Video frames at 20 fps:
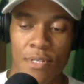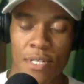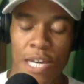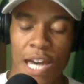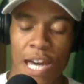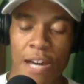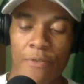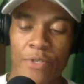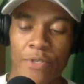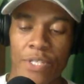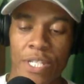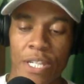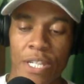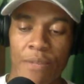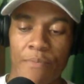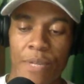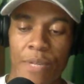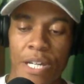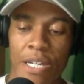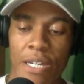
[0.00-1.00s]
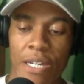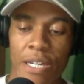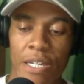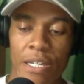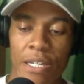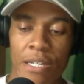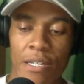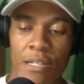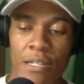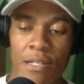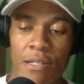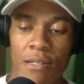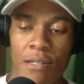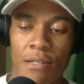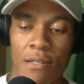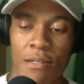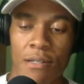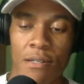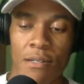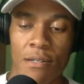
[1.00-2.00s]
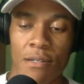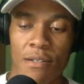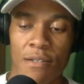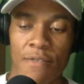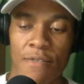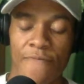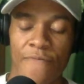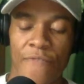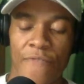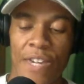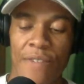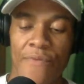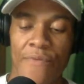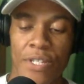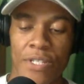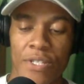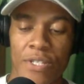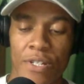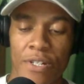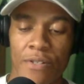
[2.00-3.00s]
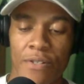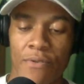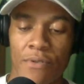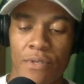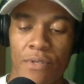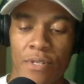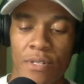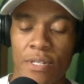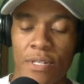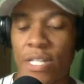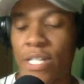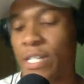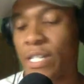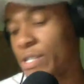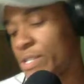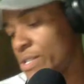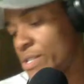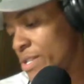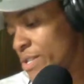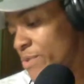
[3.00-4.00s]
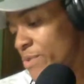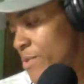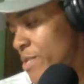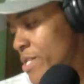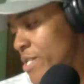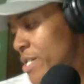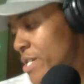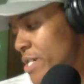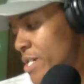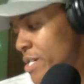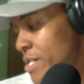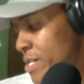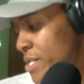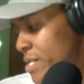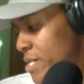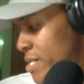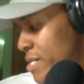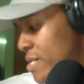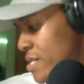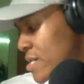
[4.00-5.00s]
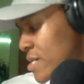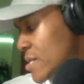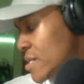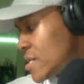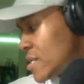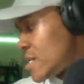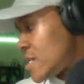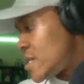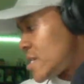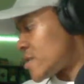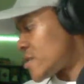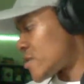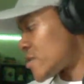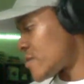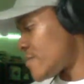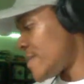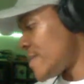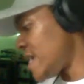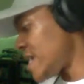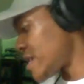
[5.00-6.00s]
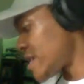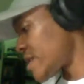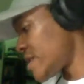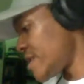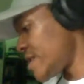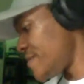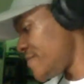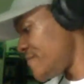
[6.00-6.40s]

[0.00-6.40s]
I would say my favorite though is this one called Dramatica.